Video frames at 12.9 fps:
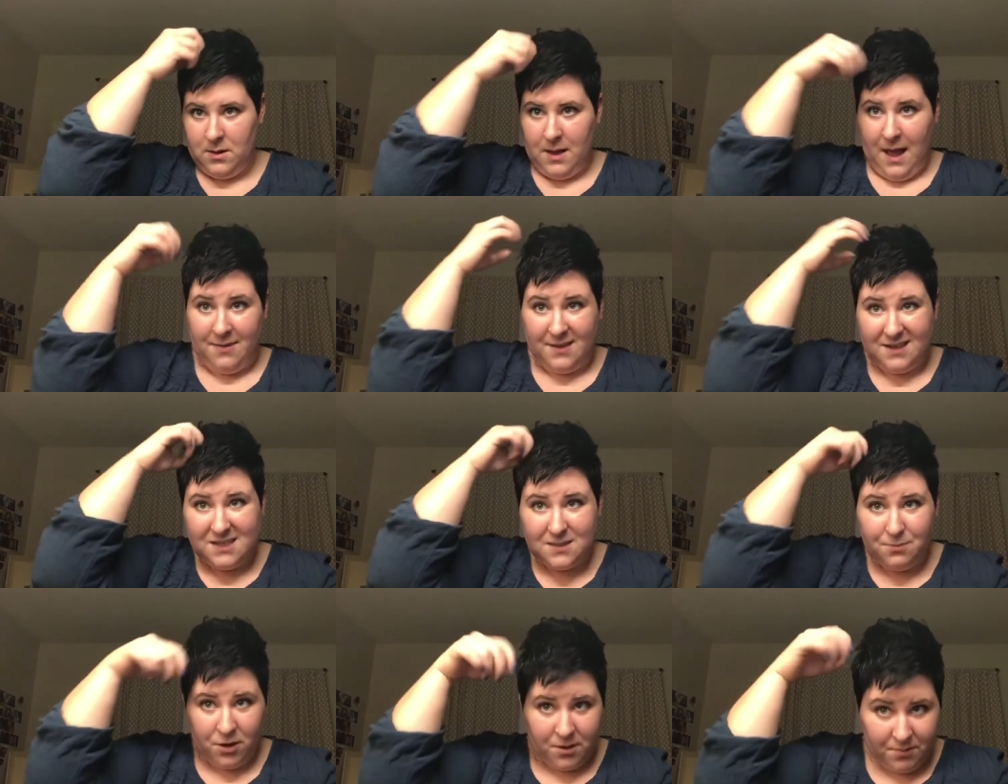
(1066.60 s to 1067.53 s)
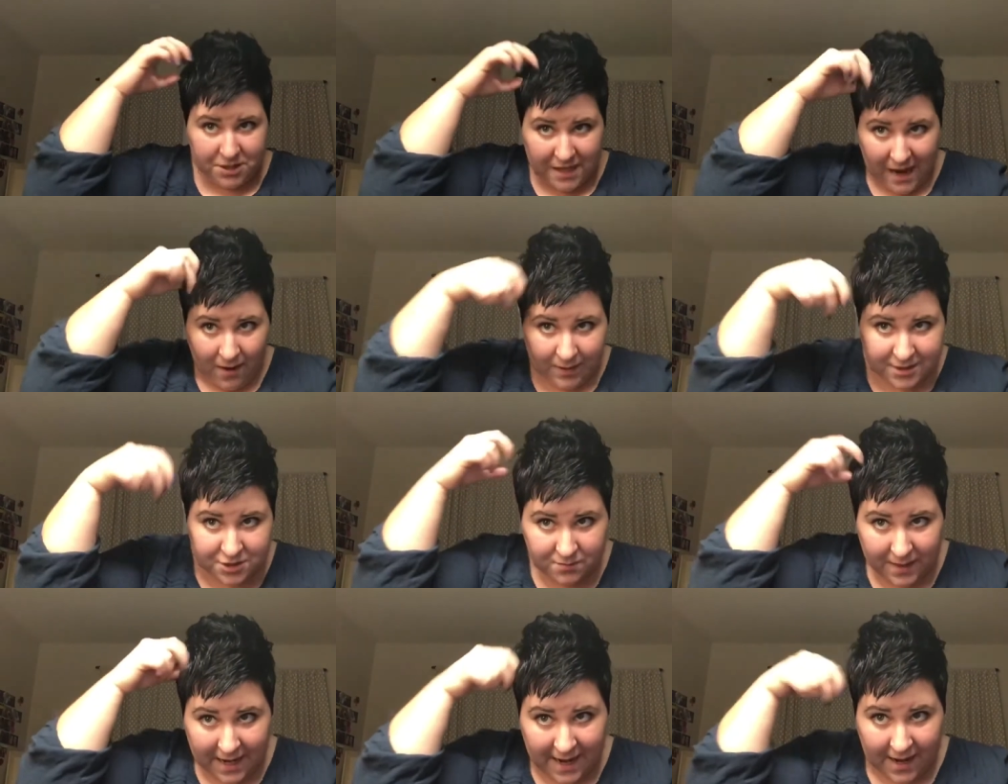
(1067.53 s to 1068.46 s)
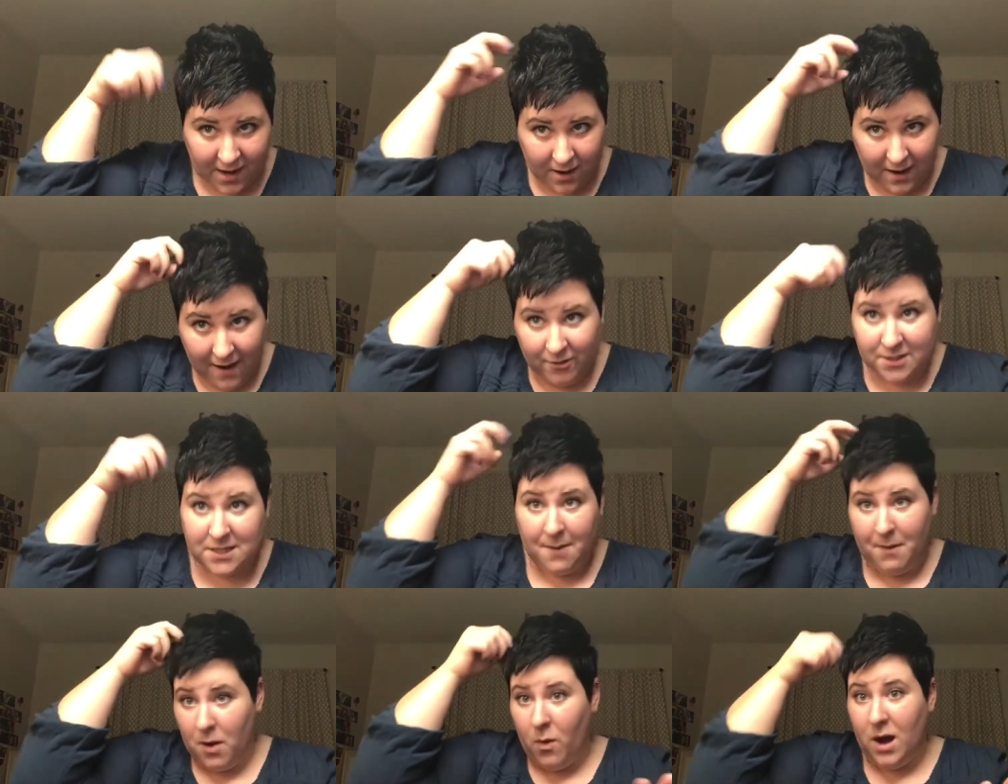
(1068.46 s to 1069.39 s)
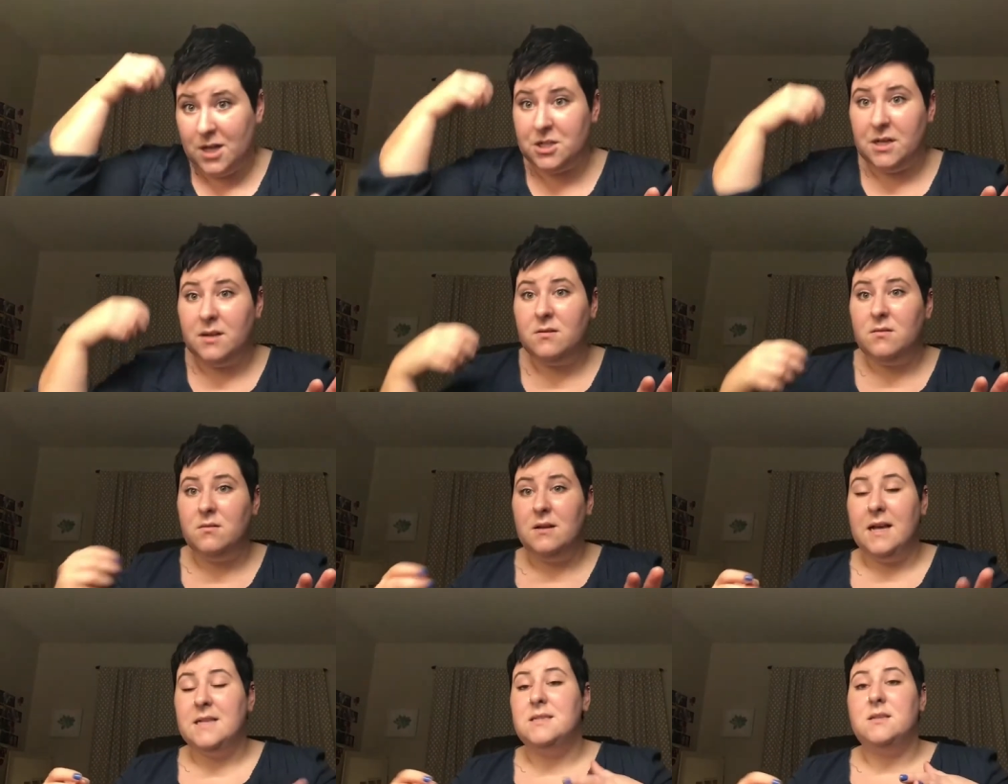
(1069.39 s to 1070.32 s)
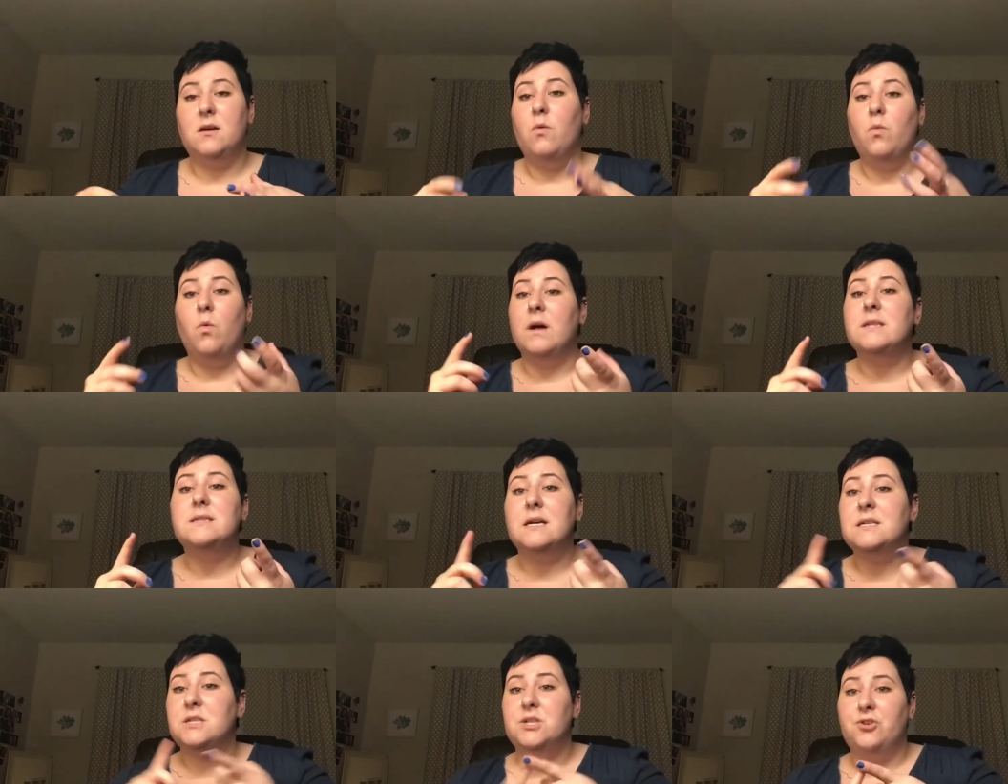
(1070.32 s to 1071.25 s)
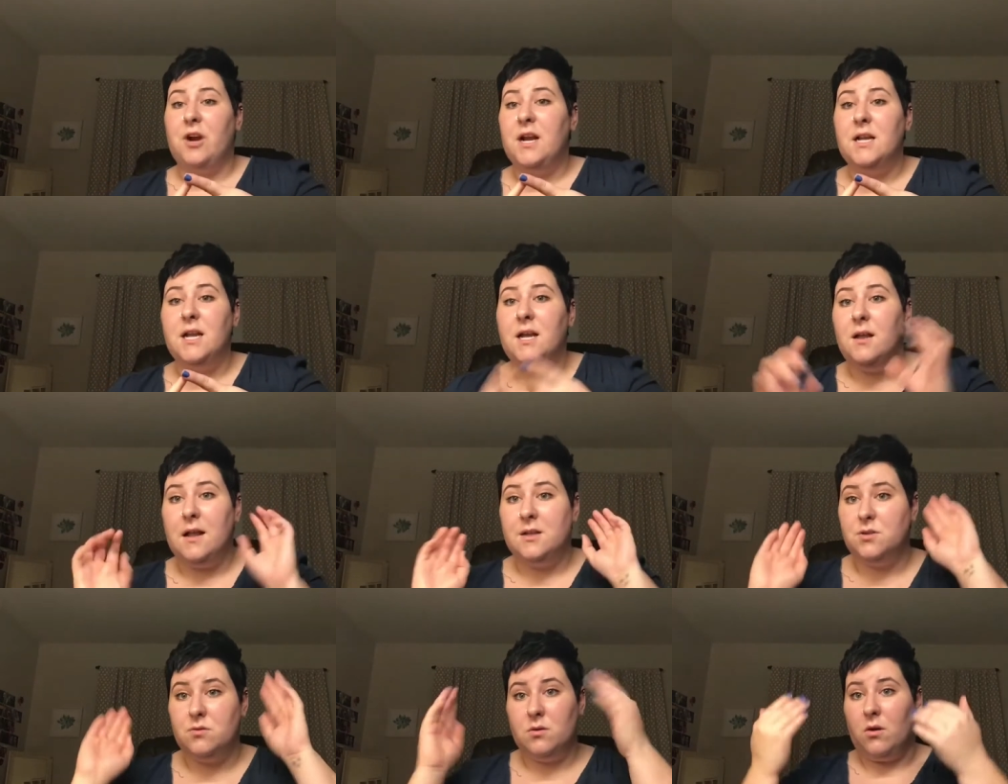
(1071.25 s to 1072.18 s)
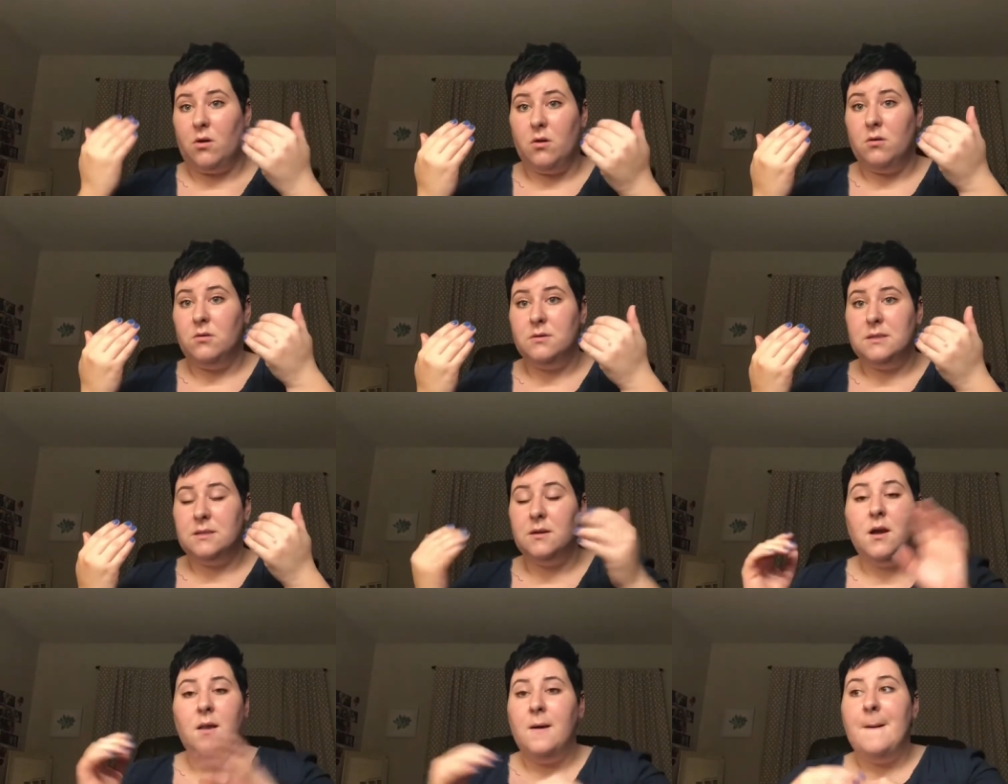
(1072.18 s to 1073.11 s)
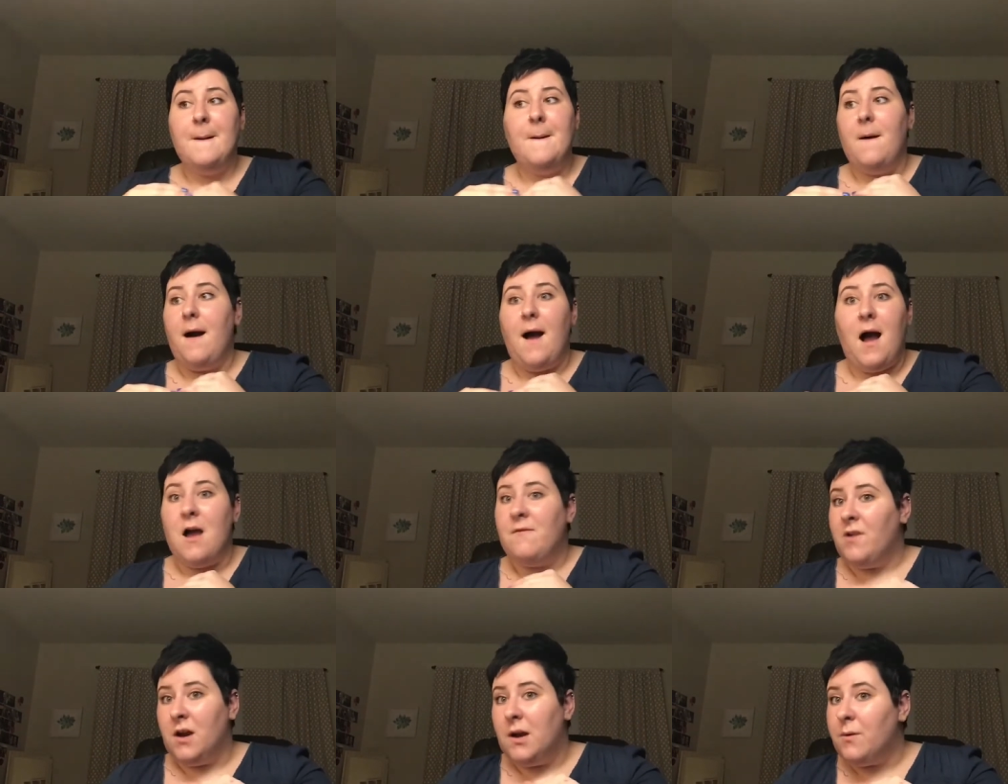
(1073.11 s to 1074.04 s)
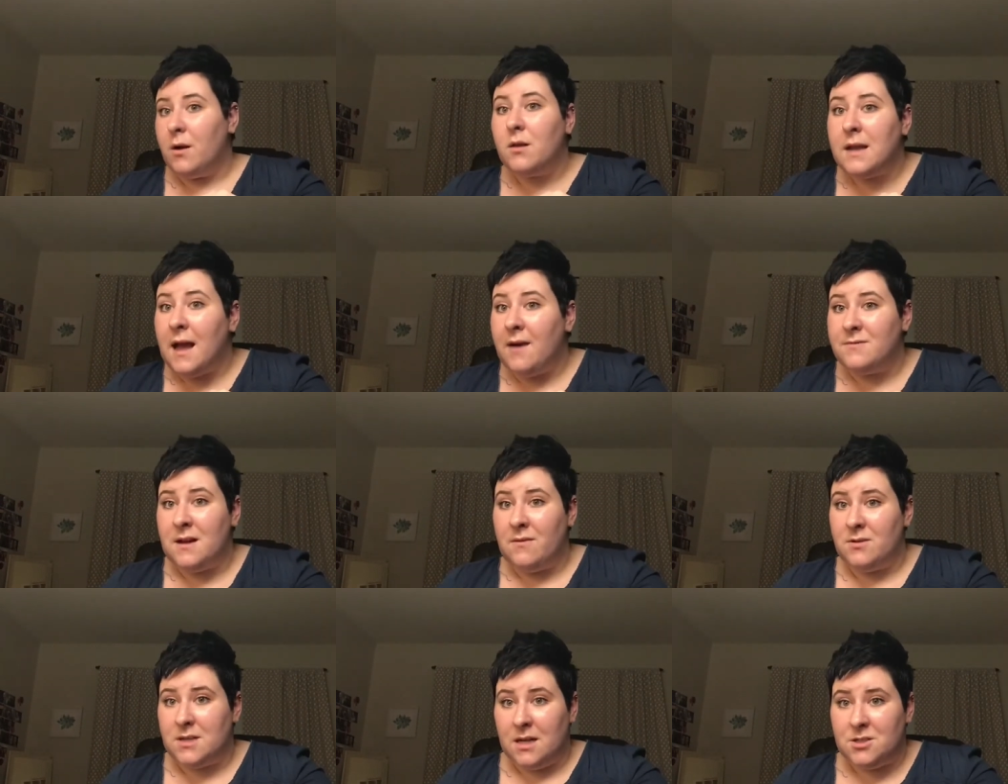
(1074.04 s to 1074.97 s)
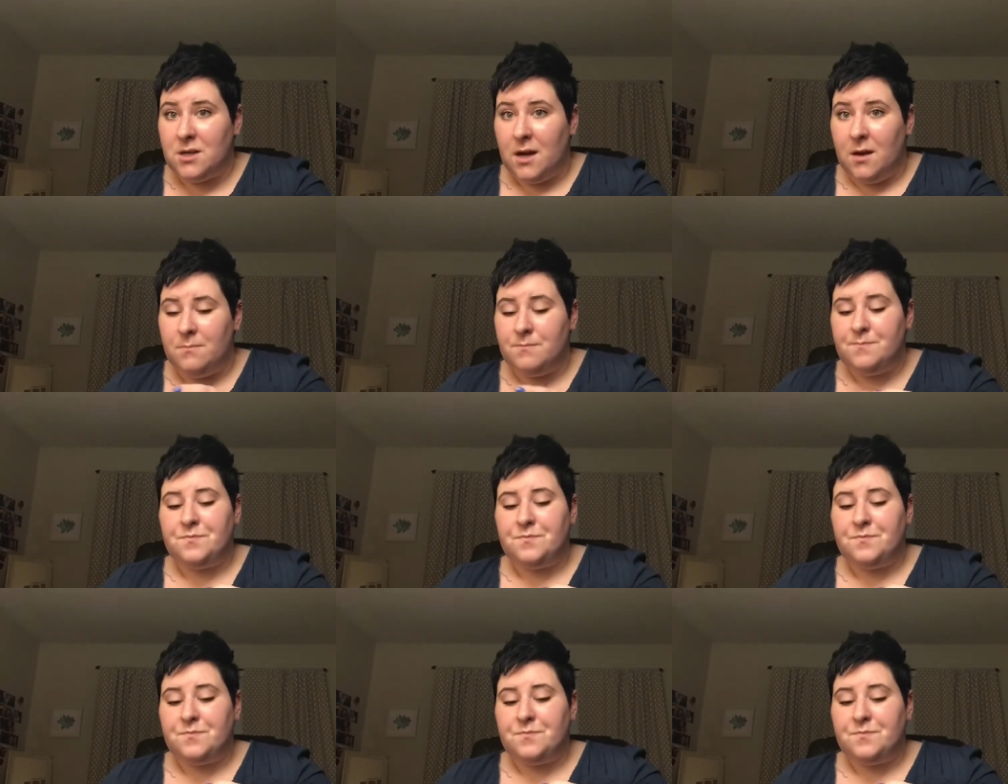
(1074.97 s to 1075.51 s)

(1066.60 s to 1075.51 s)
And this is pretty much how I do my hair every time I wash it. It's once I straighten it and do the curls, I very rarely have to ever touch it up.